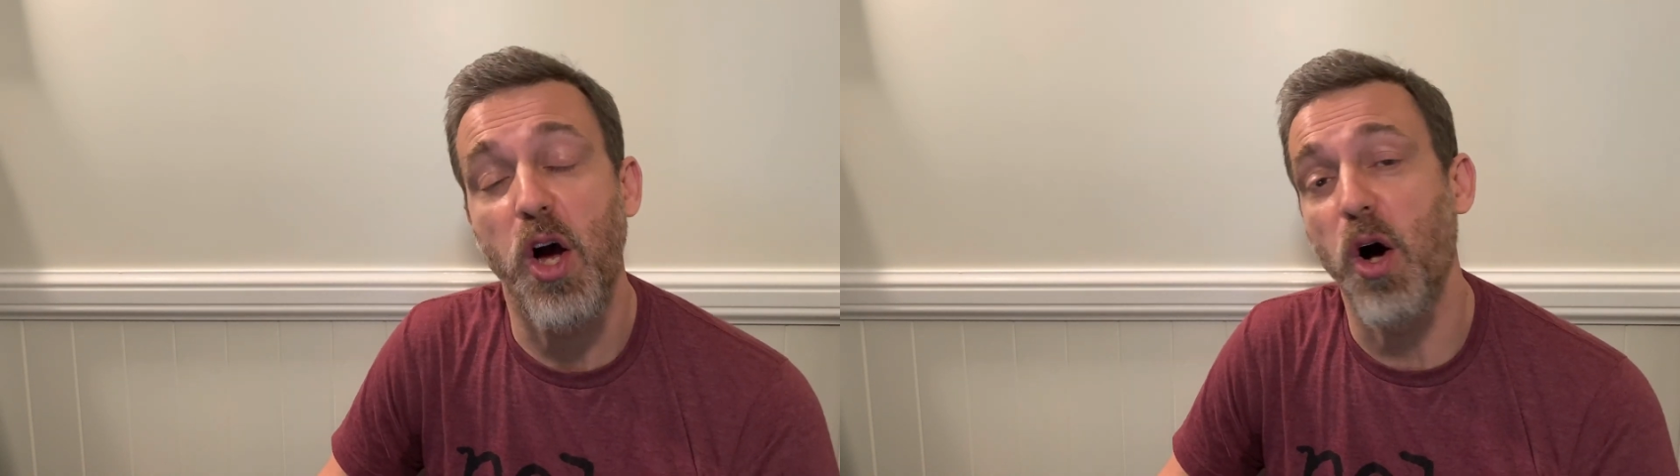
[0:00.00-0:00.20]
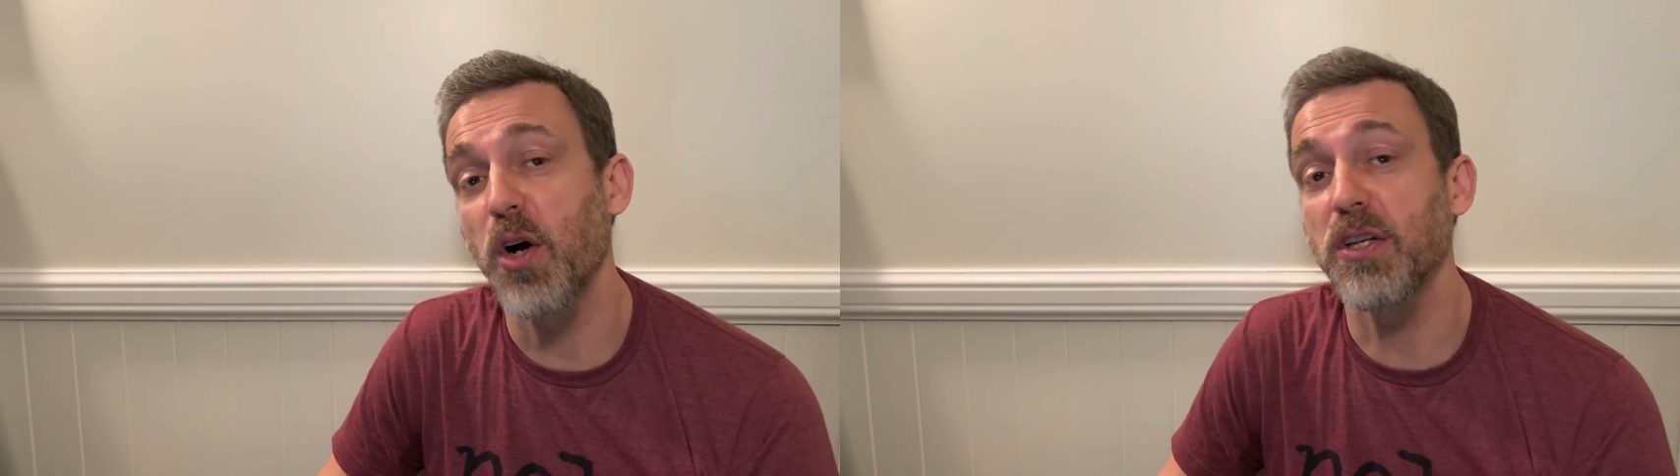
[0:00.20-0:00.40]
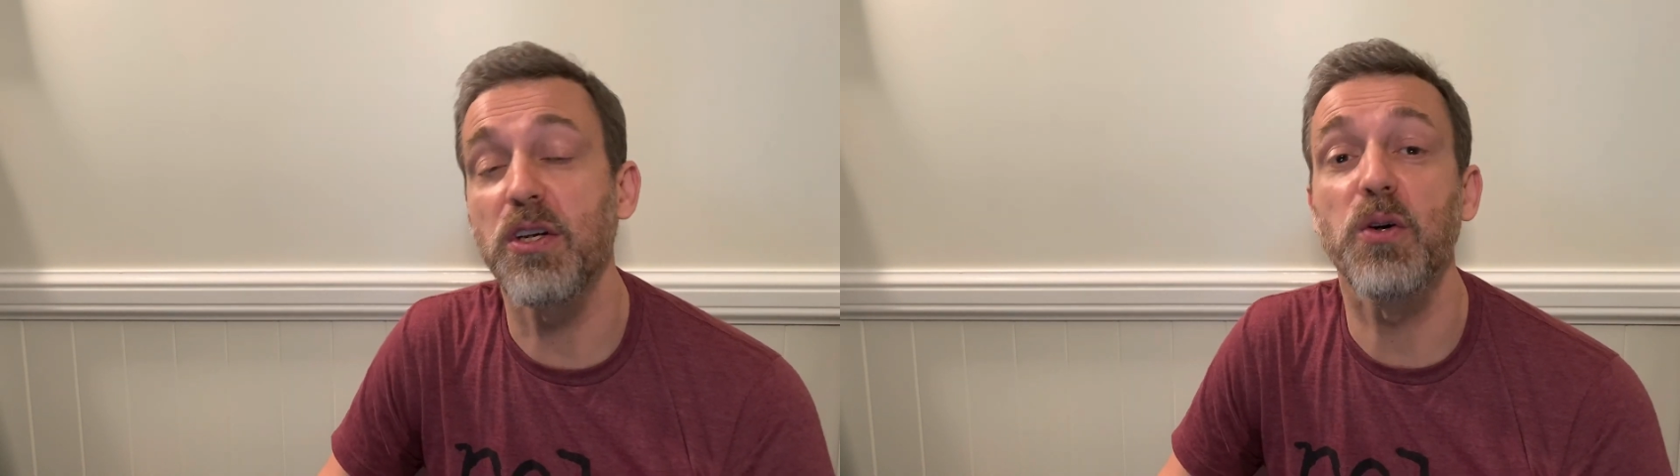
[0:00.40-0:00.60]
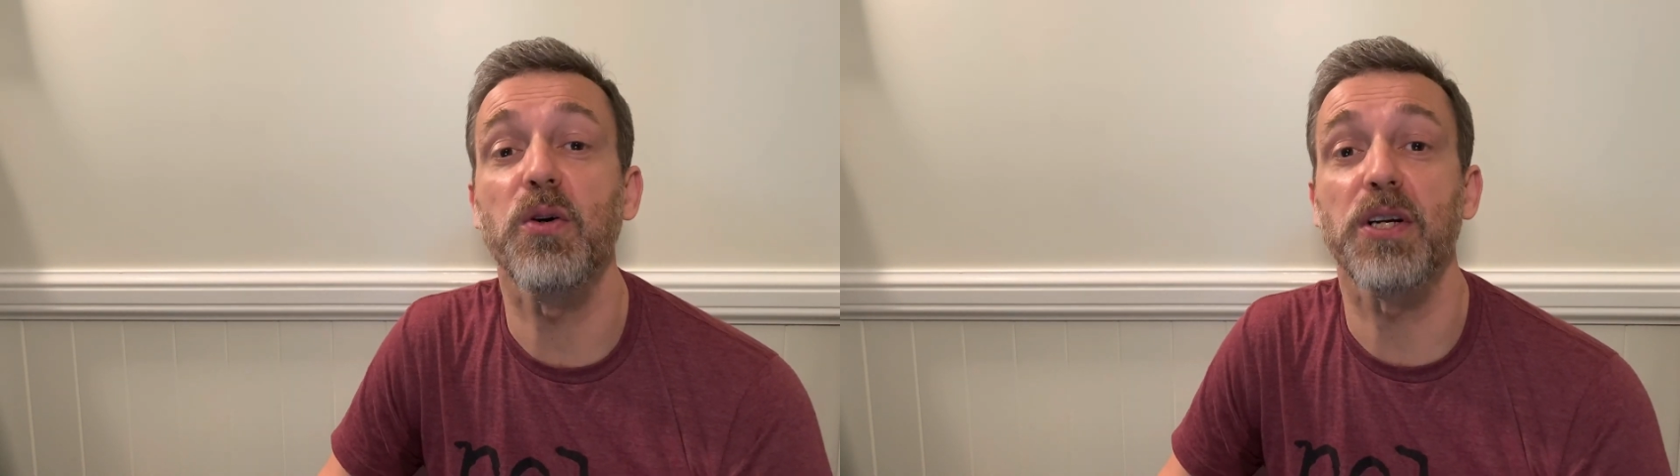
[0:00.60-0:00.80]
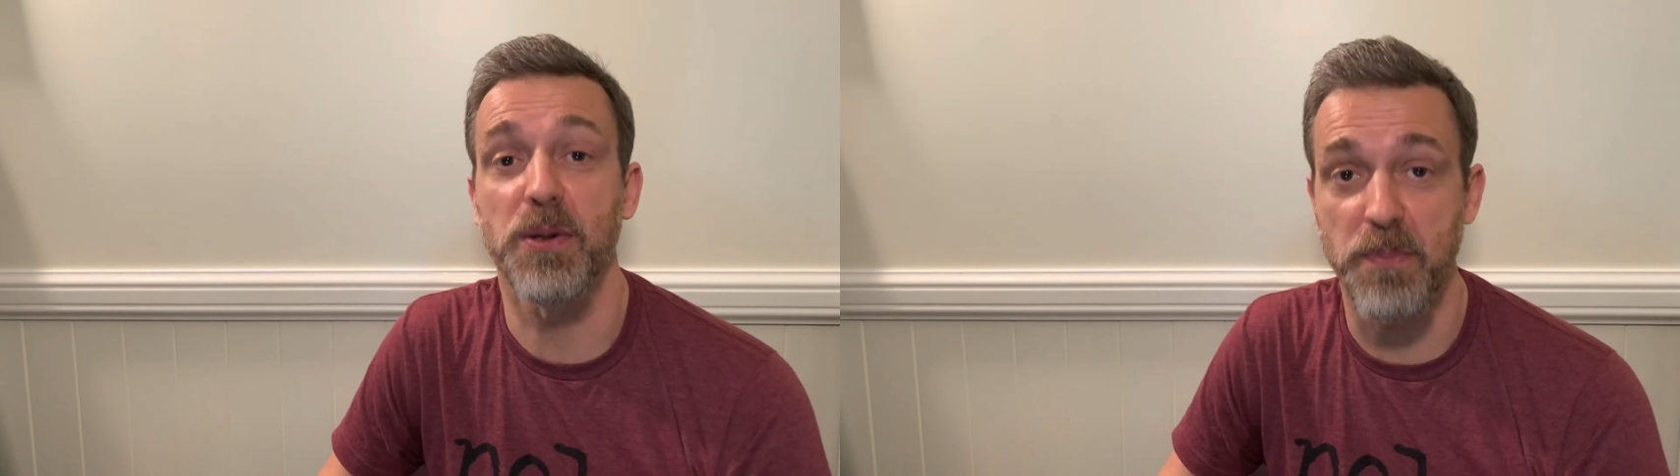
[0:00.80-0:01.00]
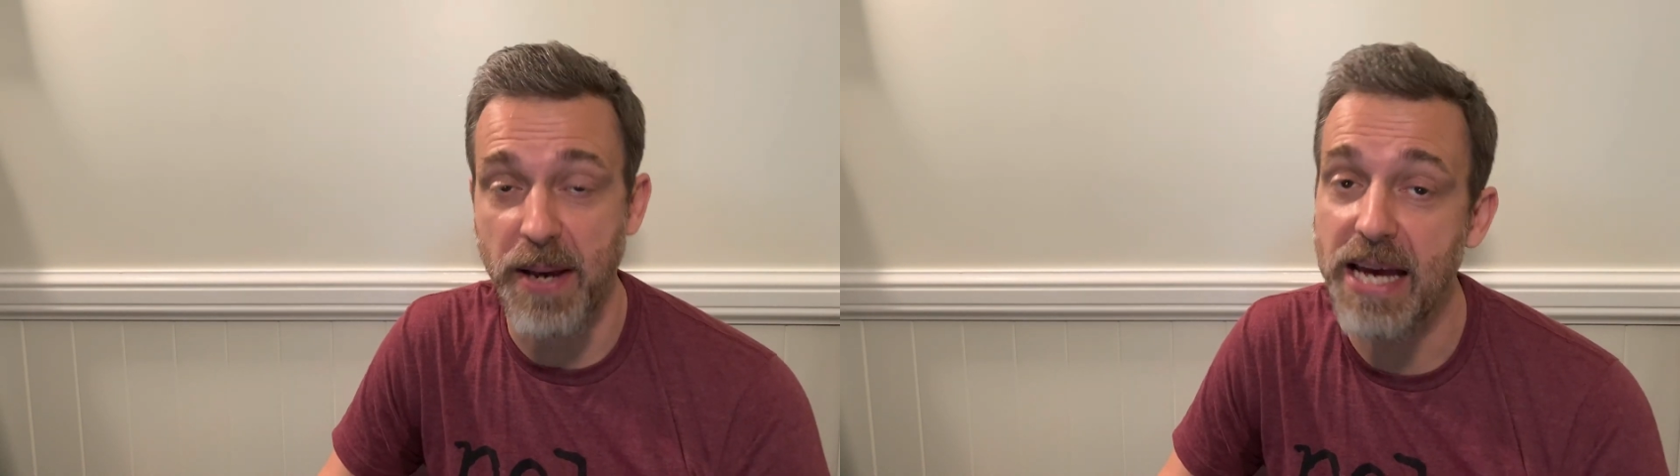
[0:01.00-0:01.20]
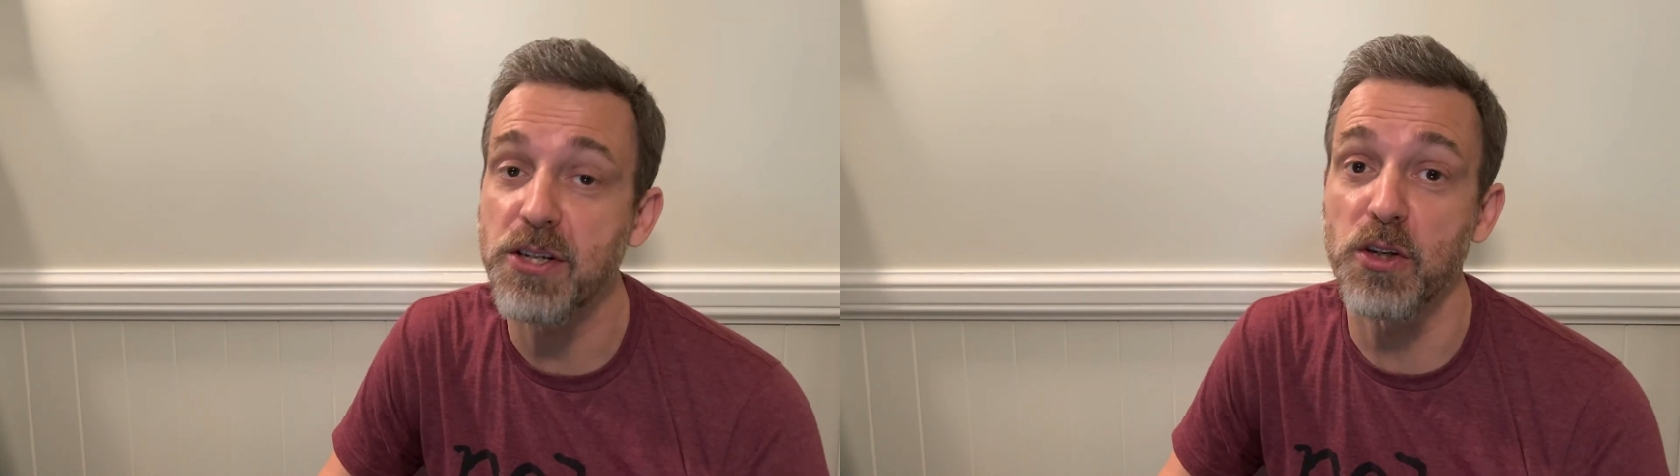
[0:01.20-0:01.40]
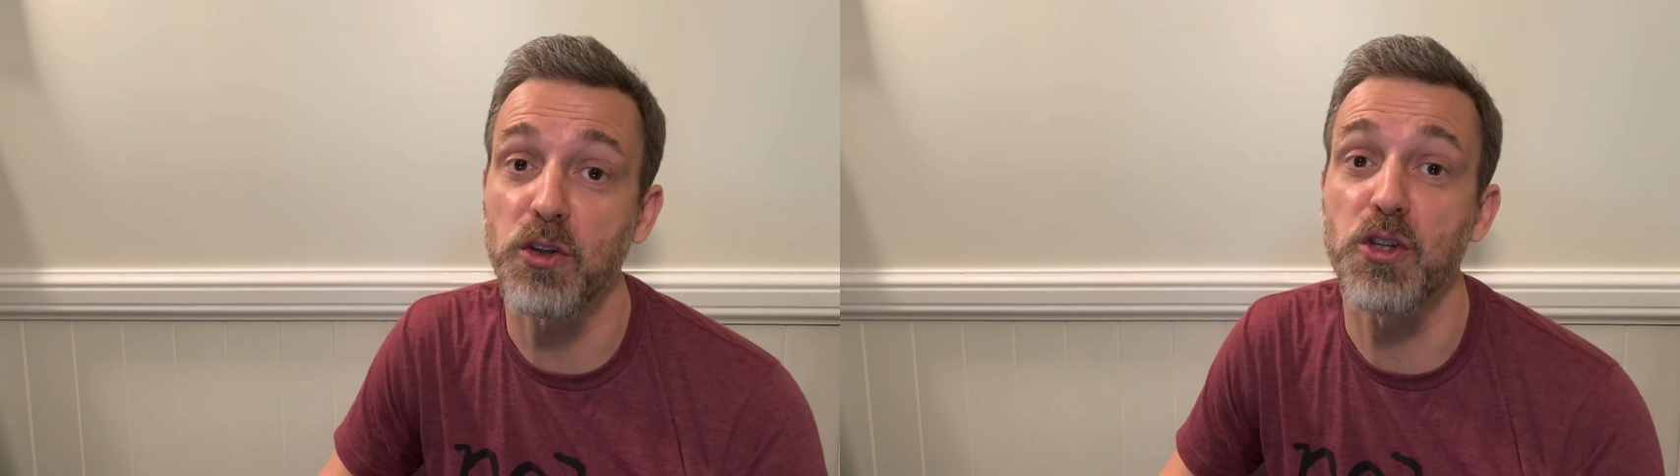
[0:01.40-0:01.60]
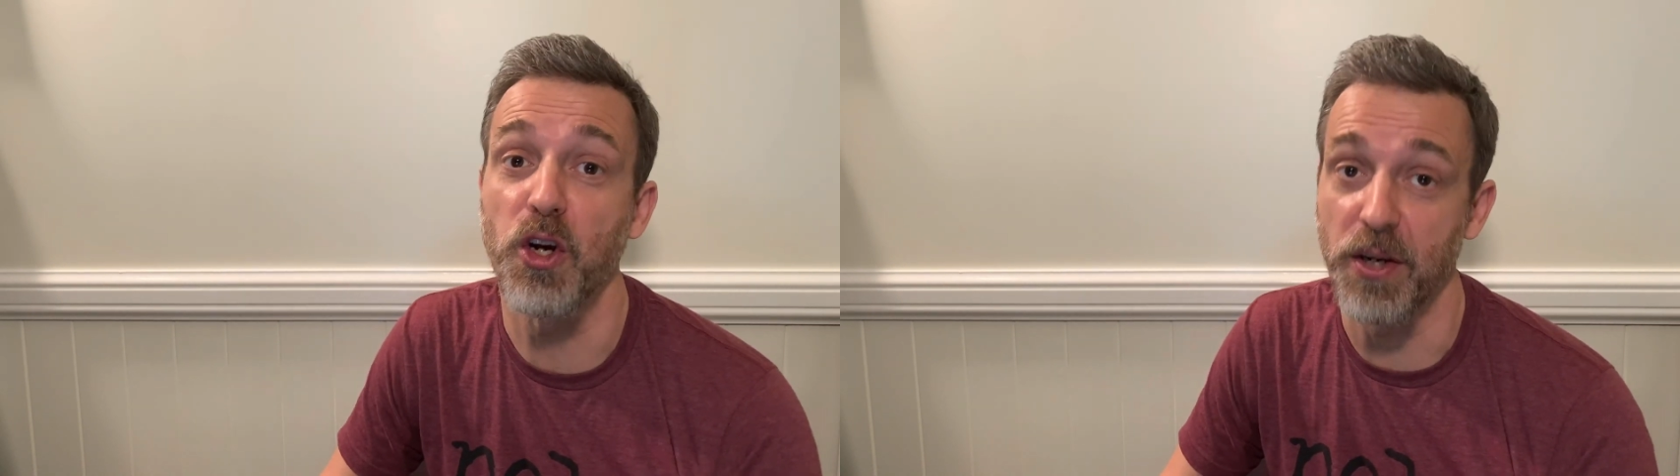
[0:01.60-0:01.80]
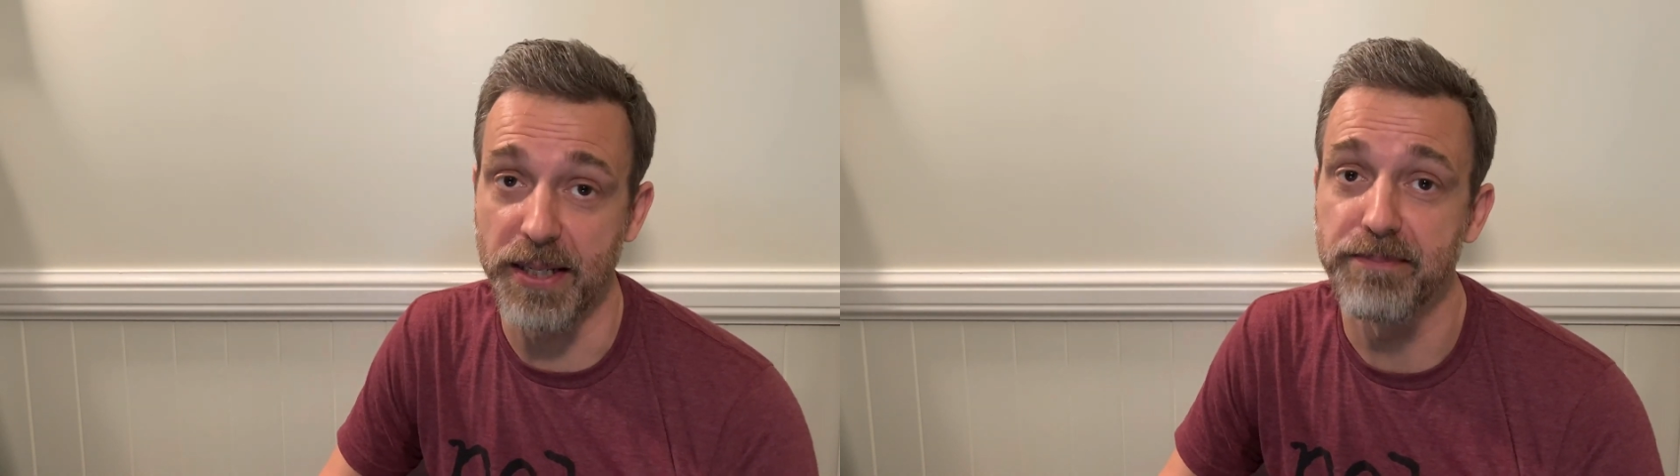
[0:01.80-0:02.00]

on your compassionate journey.